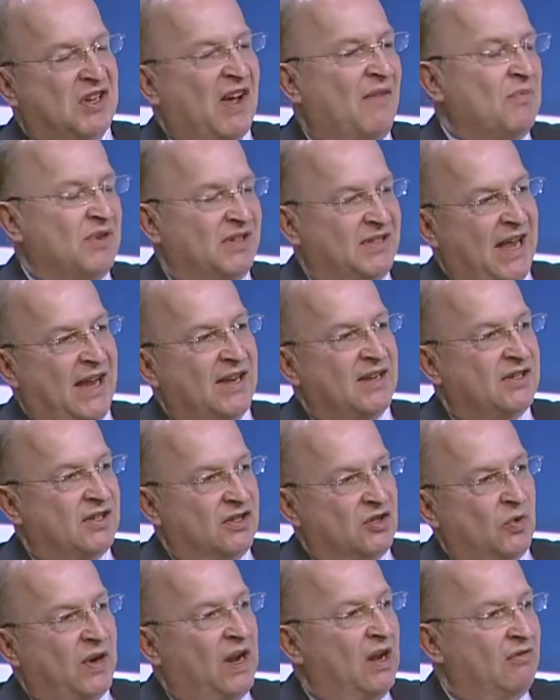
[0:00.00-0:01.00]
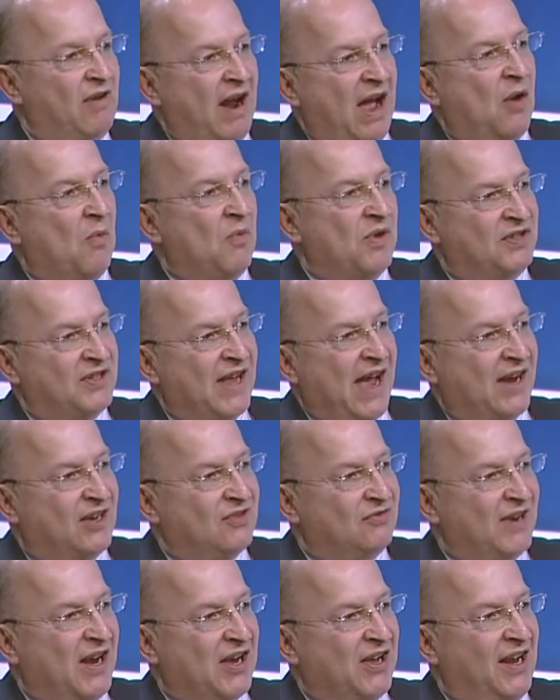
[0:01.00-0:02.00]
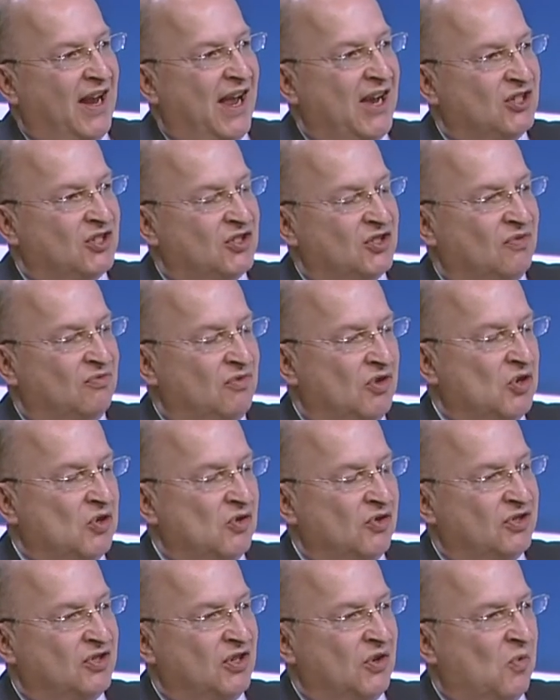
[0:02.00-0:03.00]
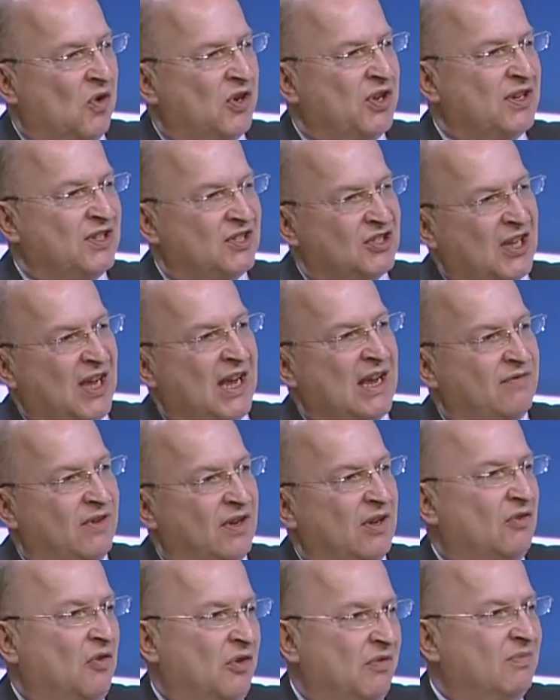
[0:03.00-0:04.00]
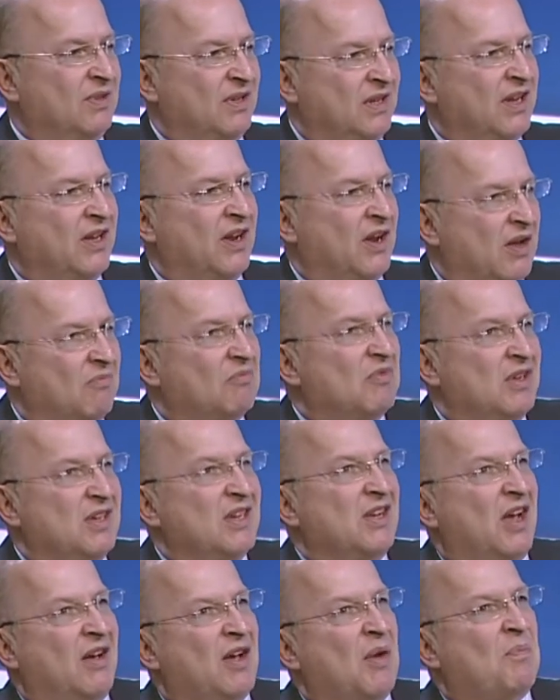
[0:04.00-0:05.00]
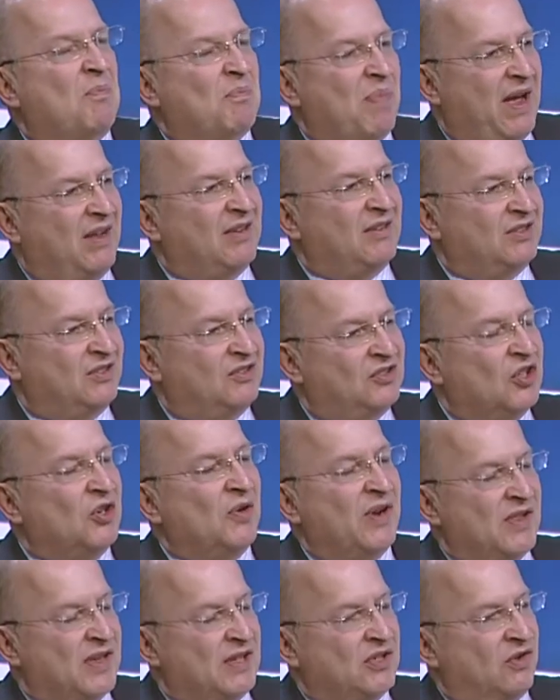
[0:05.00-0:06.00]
government tends to twiddle around with tax regulations and rules. What can a saver or do in this